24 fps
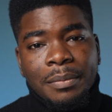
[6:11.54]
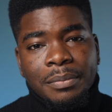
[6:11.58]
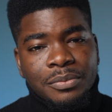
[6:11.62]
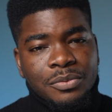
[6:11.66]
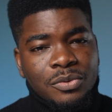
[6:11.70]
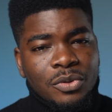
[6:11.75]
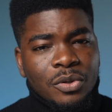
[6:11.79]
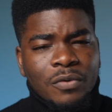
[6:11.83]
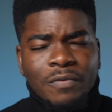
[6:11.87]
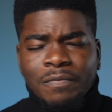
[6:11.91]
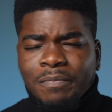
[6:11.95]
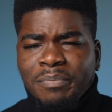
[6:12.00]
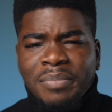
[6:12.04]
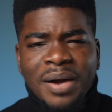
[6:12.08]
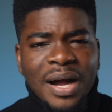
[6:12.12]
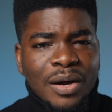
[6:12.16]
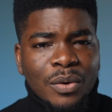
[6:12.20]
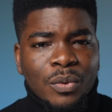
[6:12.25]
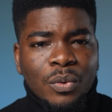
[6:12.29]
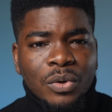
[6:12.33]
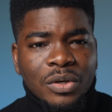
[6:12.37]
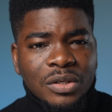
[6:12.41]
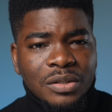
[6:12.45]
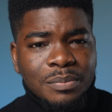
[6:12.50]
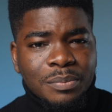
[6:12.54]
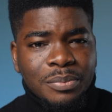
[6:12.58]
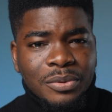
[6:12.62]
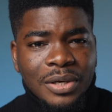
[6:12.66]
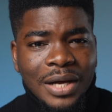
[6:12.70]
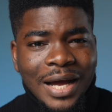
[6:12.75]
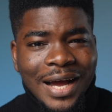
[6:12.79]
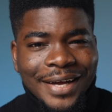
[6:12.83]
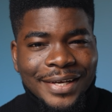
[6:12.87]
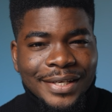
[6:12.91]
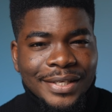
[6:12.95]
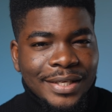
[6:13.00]
sort of backward.
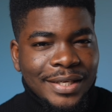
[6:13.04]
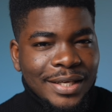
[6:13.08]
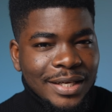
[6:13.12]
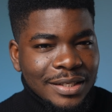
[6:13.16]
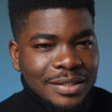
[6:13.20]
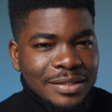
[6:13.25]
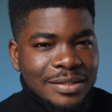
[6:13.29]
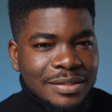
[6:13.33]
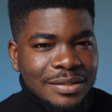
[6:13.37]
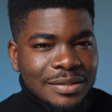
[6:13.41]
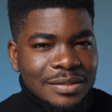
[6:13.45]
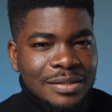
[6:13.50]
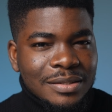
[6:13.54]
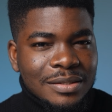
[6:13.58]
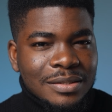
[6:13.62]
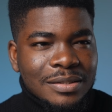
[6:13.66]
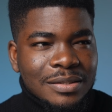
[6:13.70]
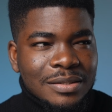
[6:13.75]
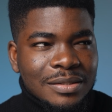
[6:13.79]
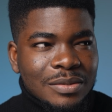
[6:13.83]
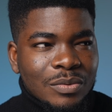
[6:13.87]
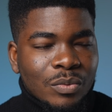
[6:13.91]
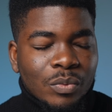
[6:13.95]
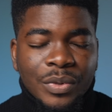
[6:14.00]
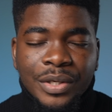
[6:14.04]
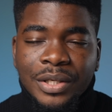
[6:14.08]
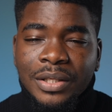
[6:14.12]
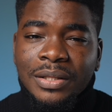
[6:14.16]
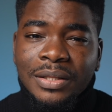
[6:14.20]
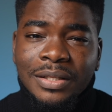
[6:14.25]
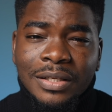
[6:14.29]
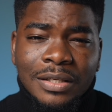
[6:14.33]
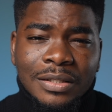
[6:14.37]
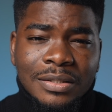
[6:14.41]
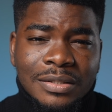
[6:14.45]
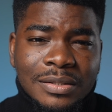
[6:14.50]
But I guess this is the way
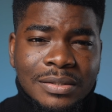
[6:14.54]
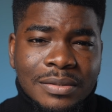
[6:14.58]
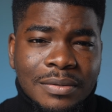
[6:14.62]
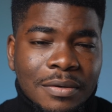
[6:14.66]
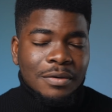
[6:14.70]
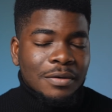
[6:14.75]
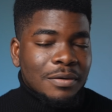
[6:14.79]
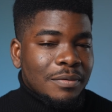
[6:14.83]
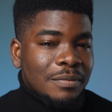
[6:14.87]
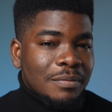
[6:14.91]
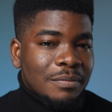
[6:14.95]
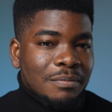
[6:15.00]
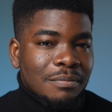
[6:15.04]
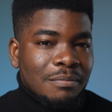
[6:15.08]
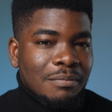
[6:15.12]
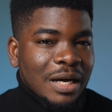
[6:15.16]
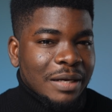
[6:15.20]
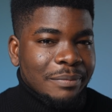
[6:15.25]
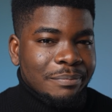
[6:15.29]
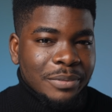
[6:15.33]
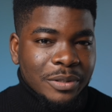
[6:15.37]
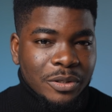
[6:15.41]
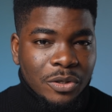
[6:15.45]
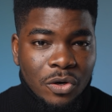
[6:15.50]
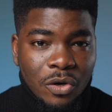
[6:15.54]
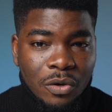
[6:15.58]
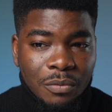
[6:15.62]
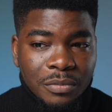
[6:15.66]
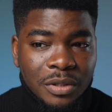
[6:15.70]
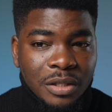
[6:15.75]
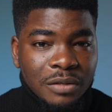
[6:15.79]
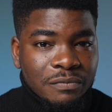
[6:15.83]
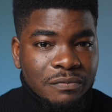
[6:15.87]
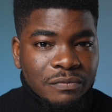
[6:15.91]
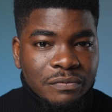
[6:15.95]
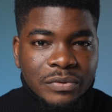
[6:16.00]
things might become
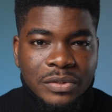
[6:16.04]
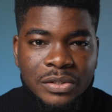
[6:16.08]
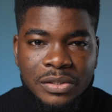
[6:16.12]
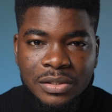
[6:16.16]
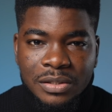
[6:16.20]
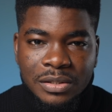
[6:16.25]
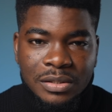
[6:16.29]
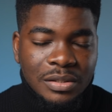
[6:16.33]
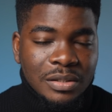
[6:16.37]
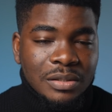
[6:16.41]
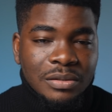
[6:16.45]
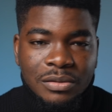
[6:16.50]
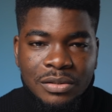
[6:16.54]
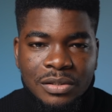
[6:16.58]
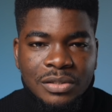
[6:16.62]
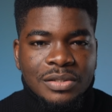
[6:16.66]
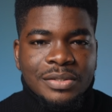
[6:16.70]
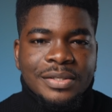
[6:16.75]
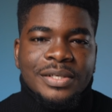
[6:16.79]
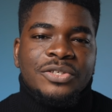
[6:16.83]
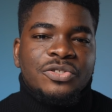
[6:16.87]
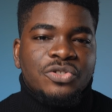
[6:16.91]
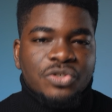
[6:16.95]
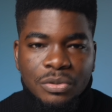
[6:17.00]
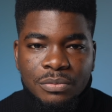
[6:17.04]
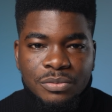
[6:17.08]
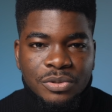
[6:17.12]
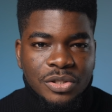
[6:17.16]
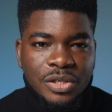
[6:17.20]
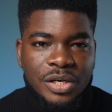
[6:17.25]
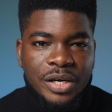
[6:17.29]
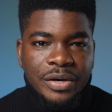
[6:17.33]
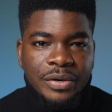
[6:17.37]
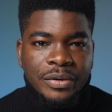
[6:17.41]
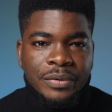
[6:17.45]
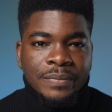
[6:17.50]
if this is the extreme
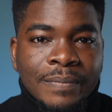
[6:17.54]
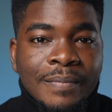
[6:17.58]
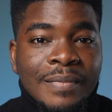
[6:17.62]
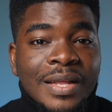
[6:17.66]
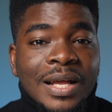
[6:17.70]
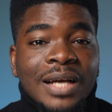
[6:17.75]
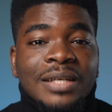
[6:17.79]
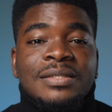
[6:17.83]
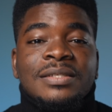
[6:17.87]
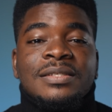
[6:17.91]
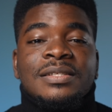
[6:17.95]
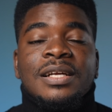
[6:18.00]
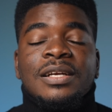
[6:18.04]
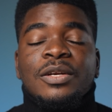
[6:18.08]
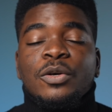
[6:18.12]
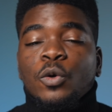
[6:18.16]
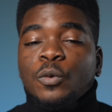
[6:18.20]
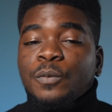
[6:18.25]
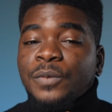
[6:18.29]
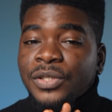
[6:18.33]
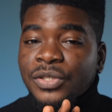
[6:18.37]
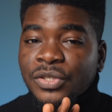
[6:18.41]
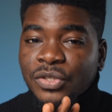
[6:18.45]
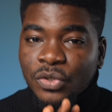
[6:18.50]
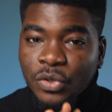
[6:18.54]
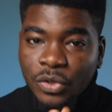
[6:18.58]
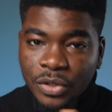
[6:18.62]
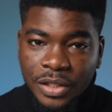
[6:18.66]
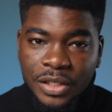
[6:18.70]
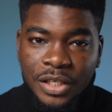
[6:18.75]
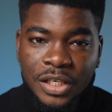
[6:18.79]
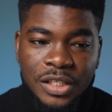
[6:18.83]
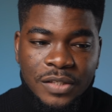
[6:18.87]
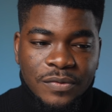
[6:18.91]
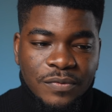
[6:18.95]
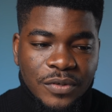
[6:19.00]
scenario. I sincerely hope this is not
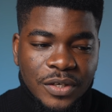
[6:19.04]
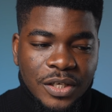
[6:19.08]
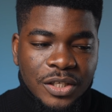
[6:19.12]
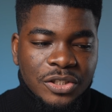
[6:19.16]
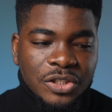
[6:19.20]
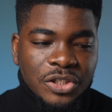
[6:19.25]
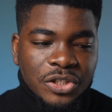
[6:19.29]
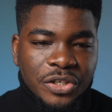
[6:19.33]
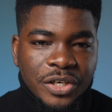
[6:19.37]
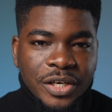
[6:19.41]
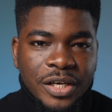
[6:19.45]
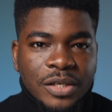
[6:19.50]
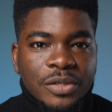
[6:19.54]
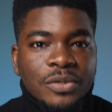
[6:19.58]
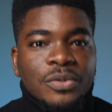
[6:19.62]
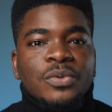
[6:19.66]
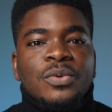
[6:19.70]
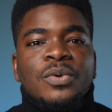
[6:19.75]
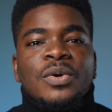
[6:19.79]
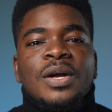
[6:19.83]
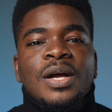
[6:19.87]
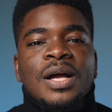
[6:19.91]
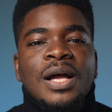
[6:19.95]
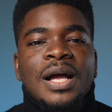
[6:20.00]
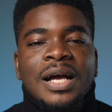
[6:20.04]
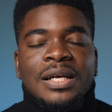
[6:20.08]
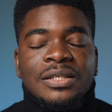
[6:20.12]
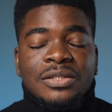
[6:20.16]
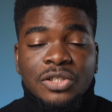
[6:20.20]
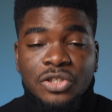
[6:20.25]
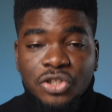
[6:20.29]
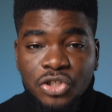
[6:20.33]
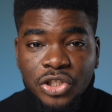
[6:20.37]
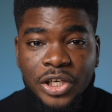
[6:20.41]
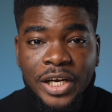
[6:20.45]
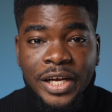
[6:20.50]
the case for Nigeria. As
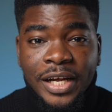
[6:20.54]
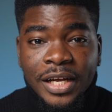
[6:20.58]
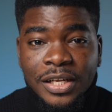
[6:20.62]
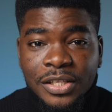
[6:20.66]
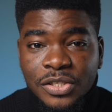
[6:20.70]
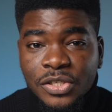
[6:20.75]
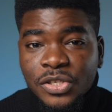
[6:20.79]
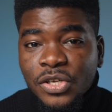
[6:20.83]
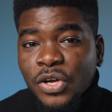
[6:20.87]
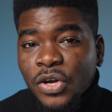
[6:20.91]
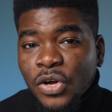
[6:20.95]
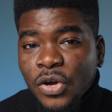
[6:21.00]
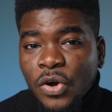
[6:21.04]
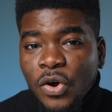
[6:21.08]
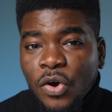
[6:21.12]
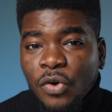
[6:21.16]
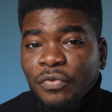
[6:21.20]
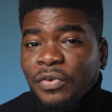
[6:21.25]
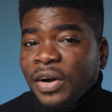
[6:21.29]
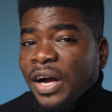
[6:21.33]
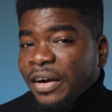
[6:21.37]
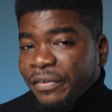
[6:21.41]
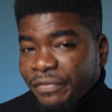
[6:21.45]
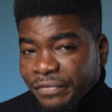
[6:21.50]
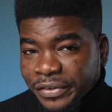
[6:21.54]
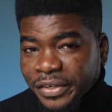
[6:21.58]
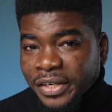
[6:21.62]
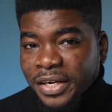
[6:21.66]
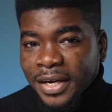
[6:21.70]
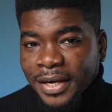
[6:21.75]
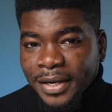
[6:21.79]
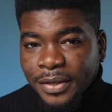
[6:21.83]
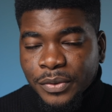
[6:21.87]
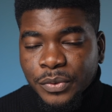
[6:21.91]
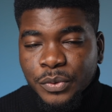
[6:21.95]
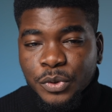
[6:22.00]
the giant of
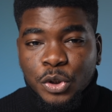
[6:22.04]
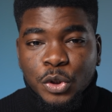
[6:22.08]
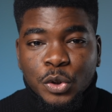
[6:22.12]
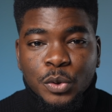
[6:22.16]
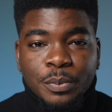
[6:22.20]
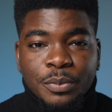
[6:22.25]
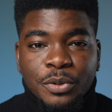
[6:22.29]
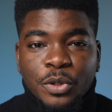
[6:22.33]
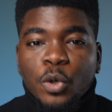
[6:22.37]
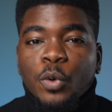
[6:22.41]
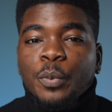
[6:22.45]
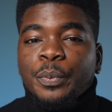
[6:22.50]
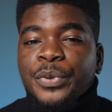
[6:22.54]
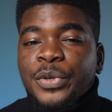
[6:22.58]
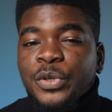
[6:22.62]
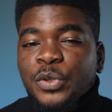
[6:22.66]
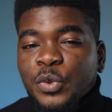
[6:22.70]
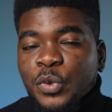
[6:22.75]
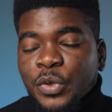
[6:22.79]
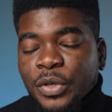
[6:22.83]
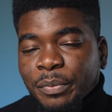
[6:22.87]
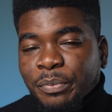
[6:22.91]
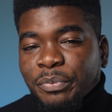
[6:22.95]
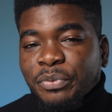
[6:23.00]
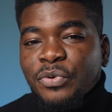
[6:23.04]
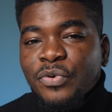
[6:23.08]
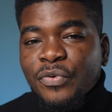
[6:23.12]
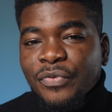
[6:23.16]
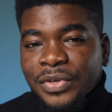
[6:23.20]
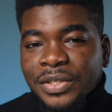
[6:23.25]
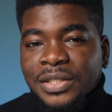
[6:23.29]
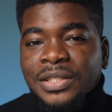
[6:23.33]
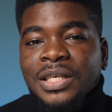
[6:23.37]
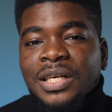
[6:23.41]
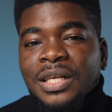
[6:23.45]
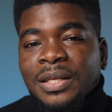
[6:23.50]
Africa, we should be hoping to improve
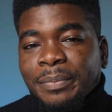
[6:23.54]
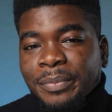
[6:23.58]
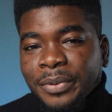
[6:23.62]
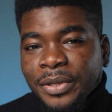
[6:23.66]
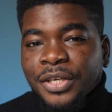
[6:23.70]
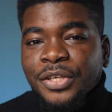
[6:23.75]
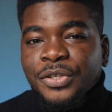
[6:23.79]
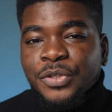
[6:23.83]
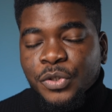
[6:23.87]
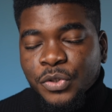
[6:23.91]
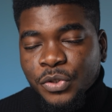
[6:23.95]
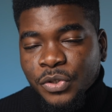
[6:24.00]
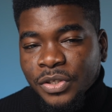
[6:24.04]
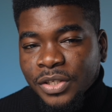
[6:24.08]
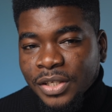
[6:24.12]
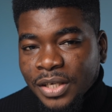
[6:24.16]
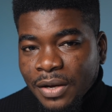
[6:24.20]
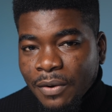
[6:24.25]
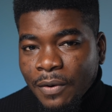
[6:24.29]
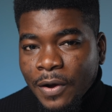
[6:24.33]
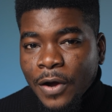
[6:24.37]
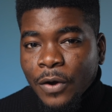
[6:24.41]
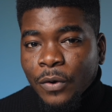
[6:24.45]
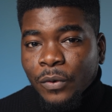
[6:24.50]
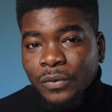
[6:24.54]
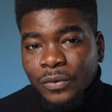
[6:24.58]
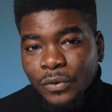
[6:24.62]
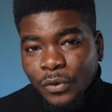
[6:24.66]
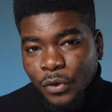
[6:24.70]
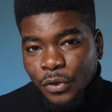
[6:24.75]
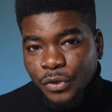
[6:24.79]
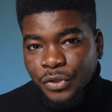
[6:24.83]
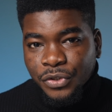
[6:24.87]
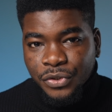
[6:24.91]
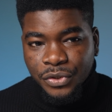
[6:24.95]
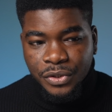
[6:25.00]
internet penetration in our own
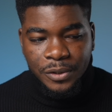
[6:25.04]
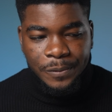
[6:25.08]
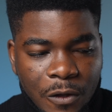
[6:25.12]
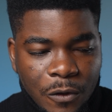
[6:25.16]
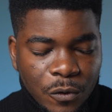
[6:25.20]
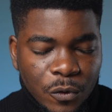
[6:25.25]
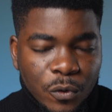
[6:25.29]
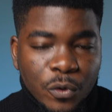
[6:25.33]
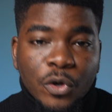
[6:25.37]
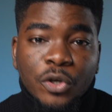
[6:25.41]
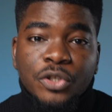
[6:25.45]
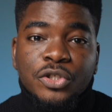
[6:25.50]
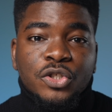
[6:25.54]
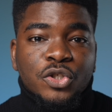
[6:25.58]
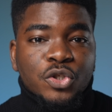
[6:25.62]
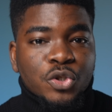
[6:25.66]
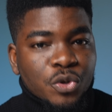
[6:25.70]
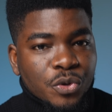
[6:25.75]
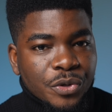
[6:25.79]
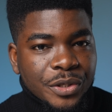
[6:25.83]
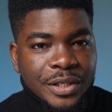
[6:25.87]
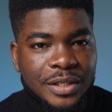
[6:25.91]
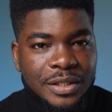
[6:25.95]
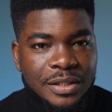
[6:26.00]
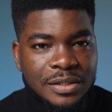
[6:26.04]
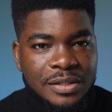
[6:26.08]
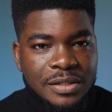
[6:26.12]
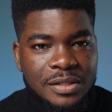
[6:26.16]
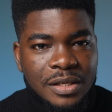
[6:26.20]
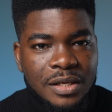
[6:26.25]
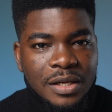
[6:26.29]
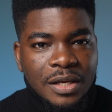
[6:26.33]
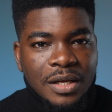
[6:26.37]
country, not destroying it